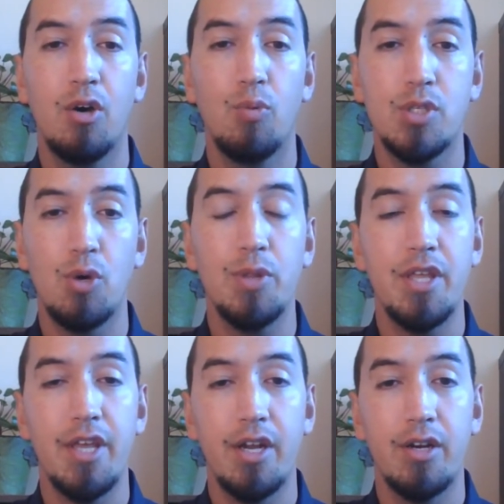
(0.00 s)
was only
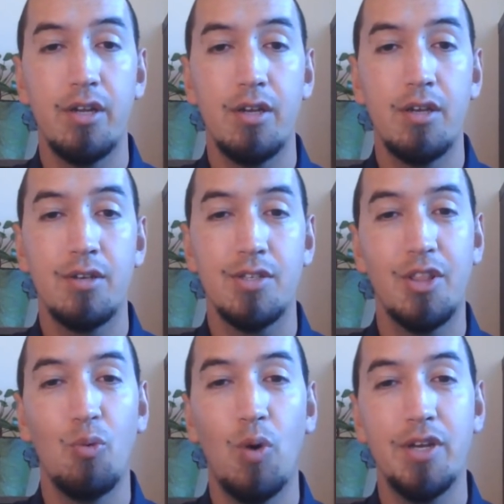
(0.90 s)
there so
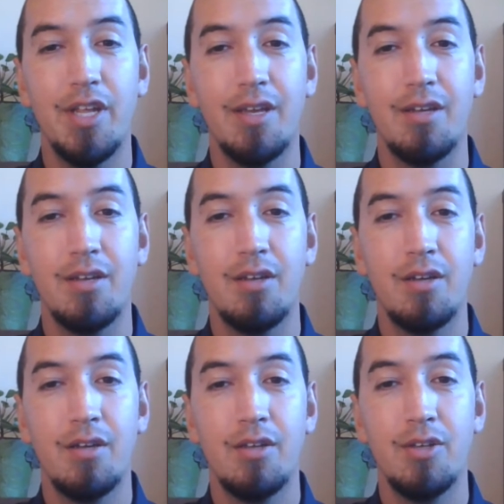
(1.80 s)
that one day
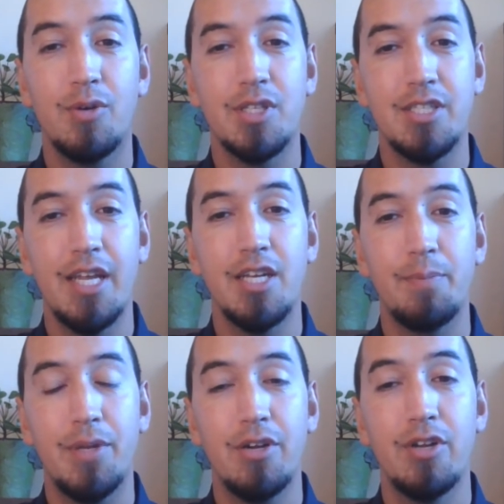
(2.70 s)
you could stand up
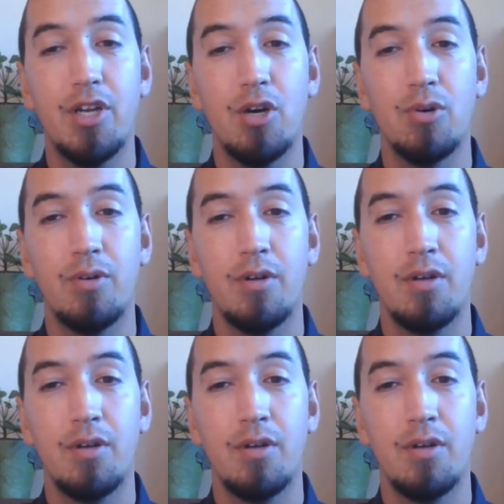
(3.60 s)
here and know